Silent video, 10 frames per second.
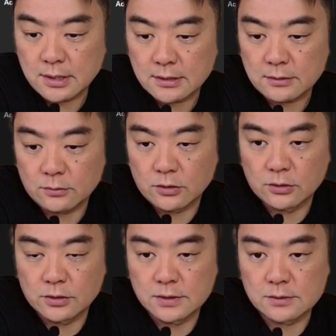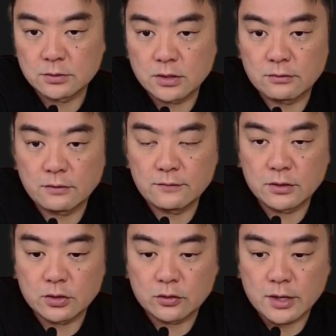I think we're all good. So we'll go review
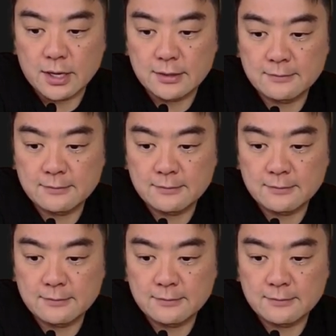and create.